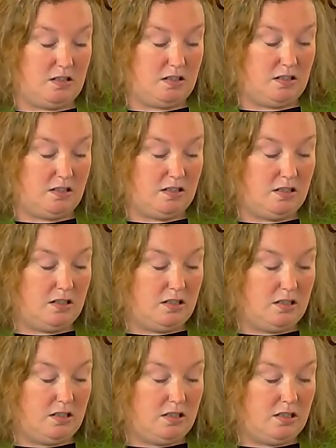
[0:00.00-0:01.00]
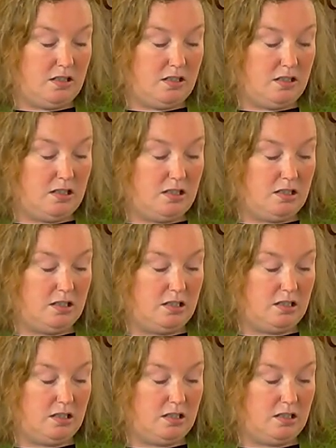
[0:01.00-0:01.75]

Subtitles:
No one is speaking in this clip.